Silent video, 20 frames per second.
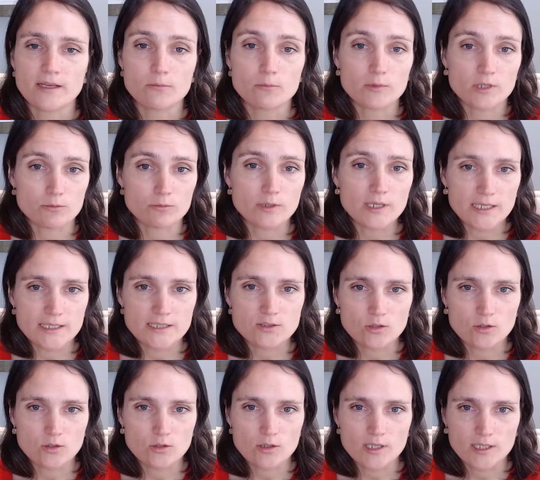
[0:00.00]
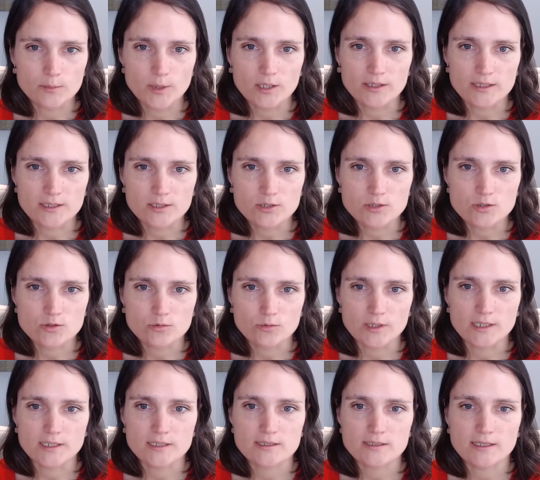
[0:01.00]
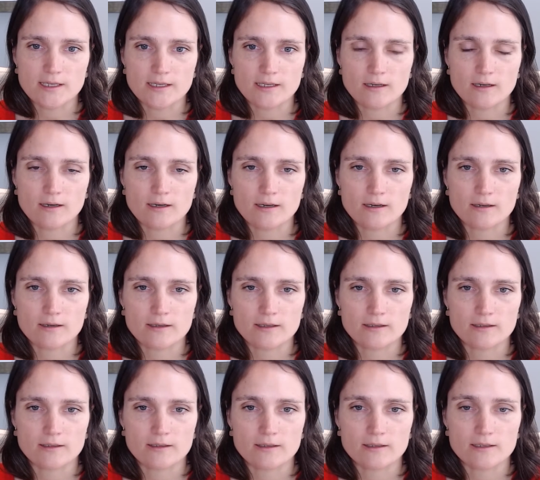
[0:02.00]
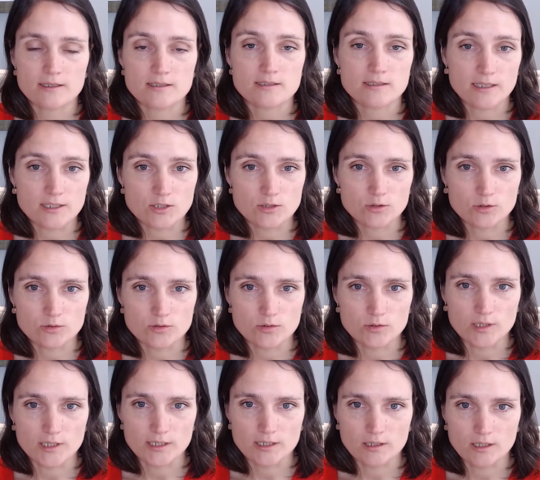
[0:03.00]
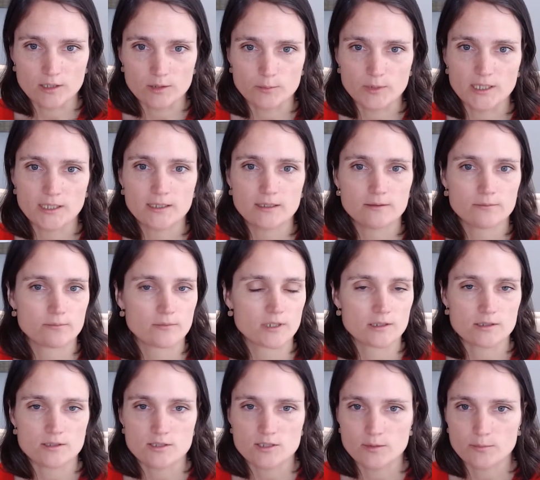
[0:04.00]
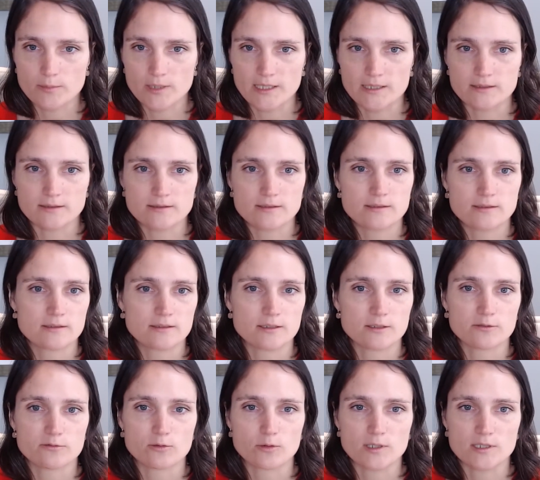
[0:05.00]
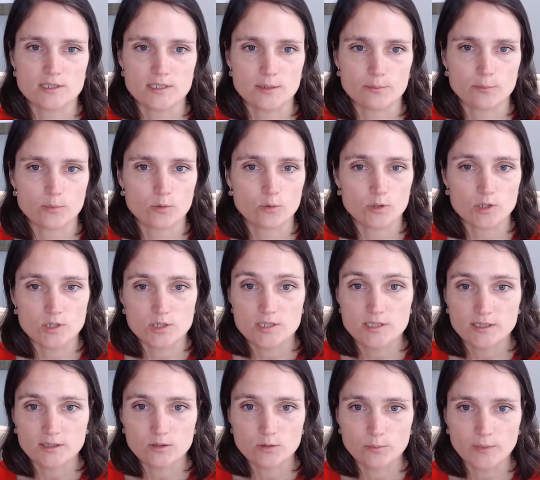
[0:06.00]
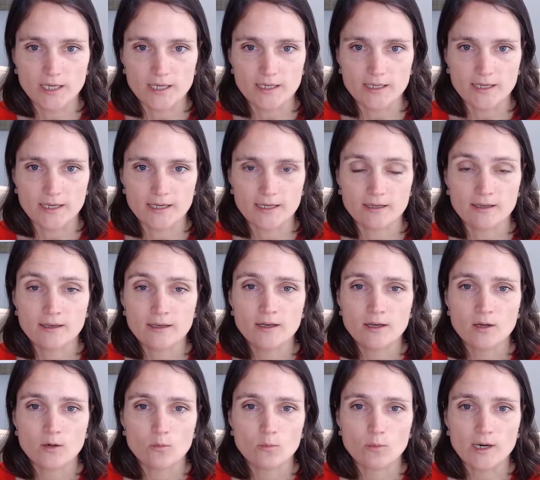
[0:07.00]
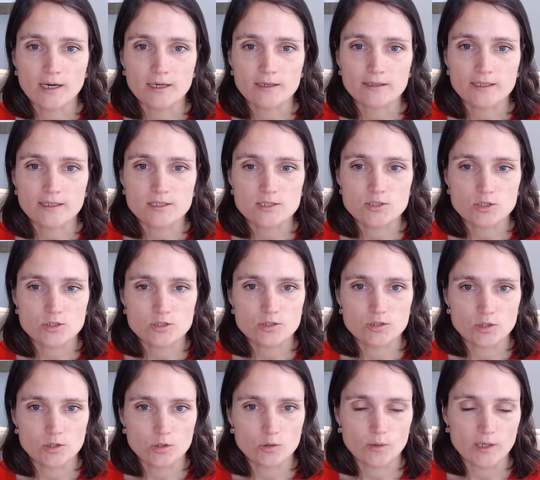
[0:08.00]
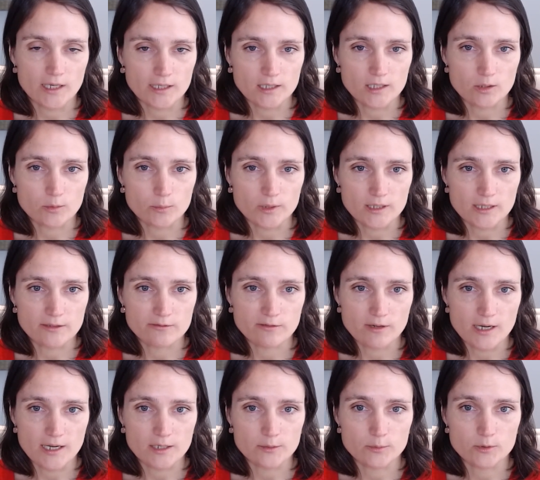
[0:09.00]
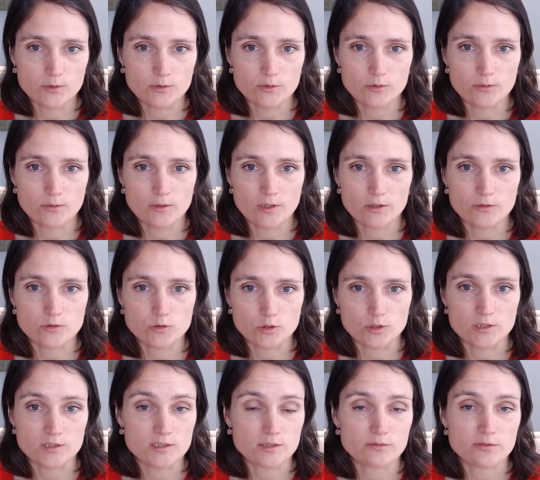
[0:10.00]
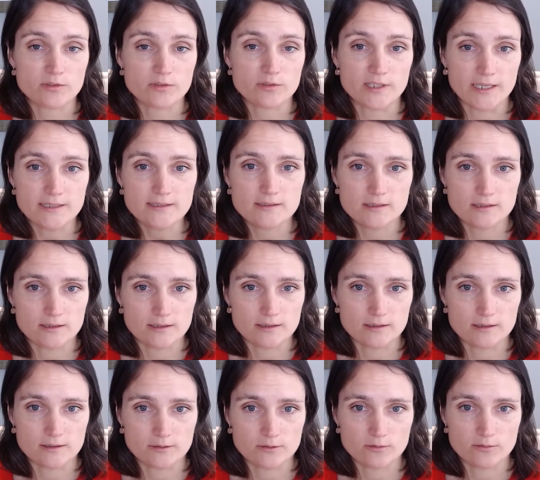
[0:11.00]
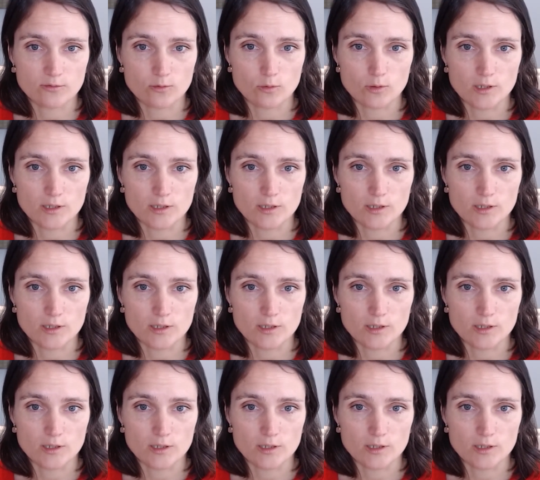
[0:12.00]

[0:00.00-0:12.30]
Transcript: we're really talking about industries that are essential to the economy, cement, for example, or steel making, where there's just no economically viable alternative yet for